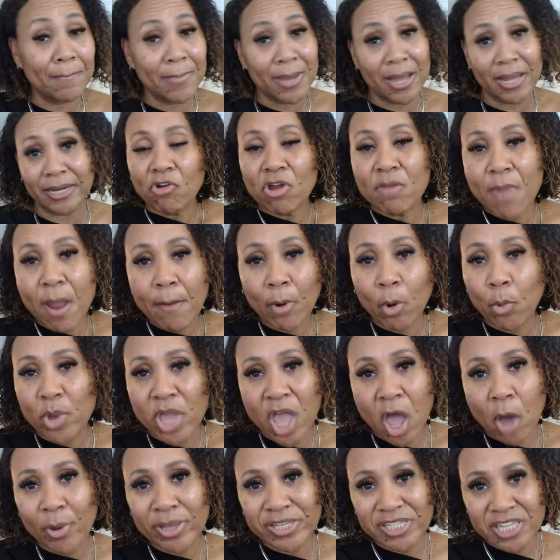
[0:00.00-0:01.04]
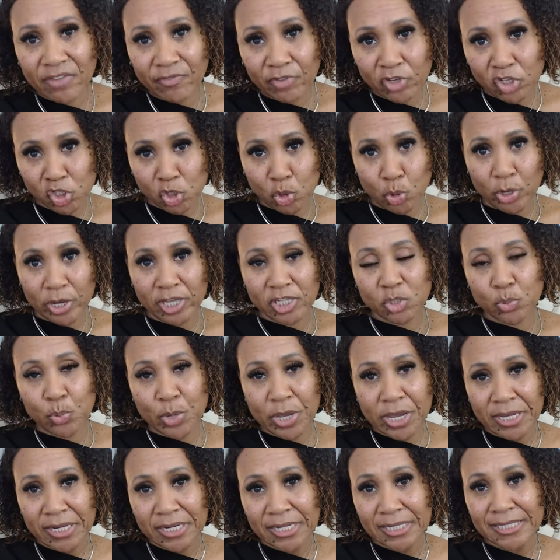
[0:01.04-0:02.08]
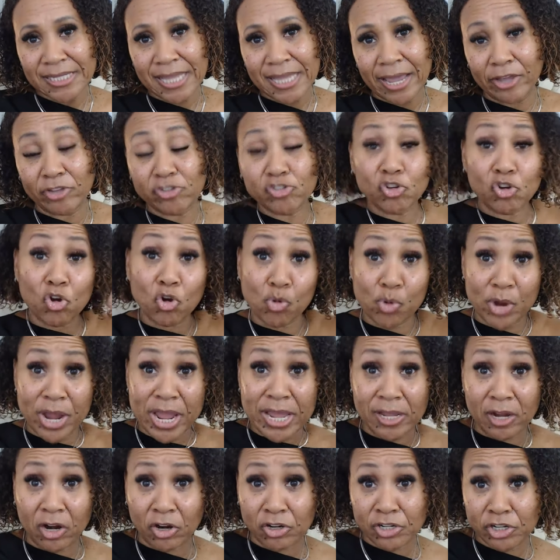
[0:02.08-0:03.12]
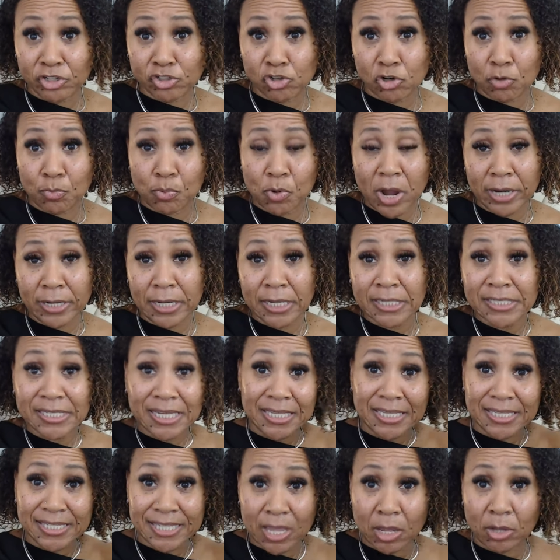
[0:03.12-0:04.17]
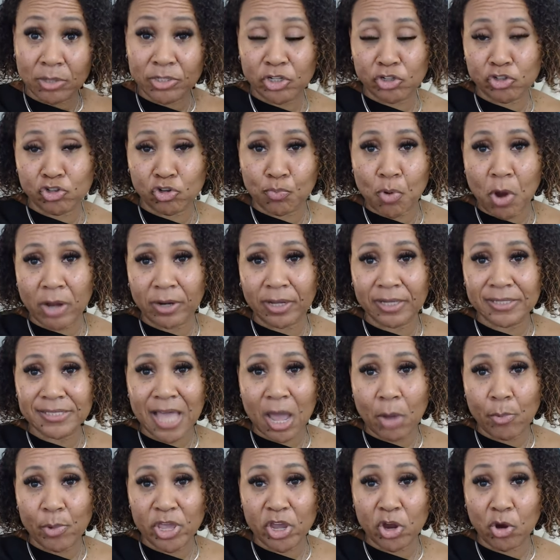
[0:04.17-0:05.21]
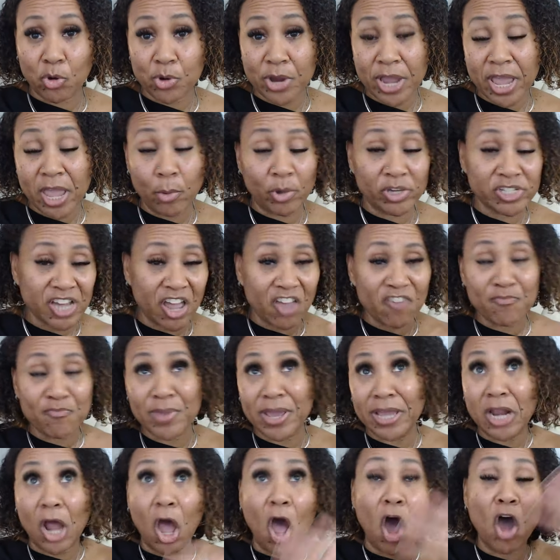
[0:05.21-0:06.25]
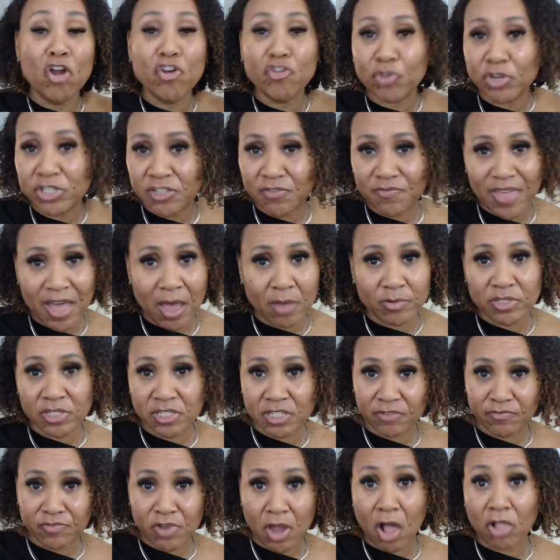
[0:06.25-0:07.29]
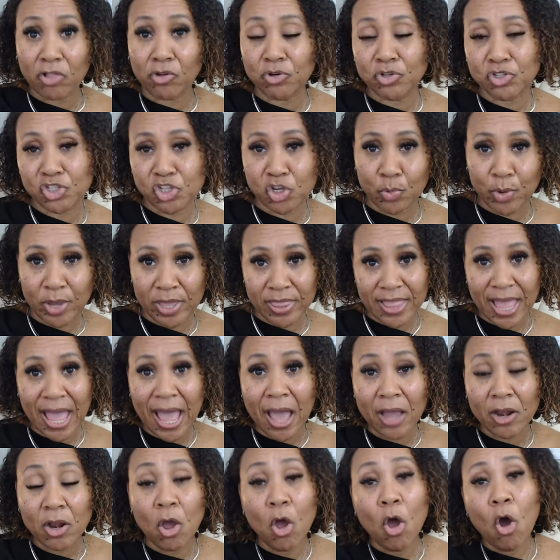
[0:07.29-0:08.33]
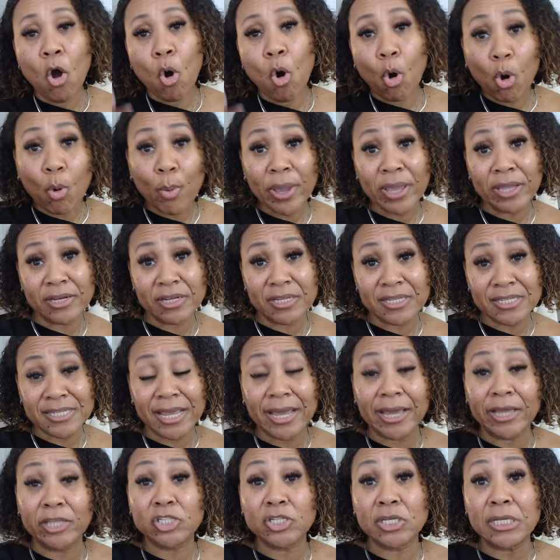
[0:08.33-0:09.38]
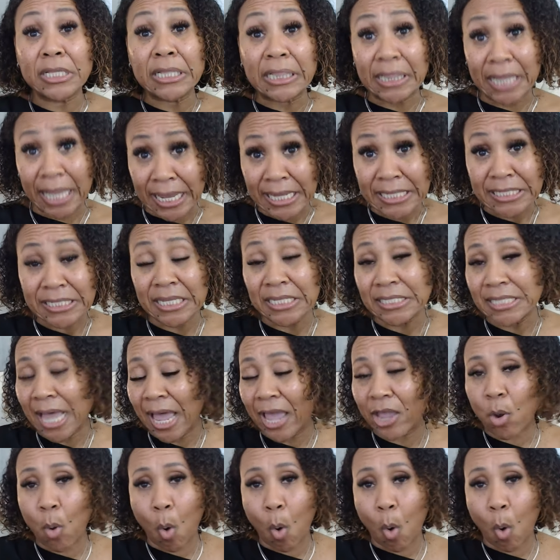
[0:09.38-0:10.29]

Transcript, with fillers: money. Remember, we always have a choice. We can decide to create our digital products and sell digital products that we create, which I've made hundreds of thousands of dollars doing that, or we can decide to license high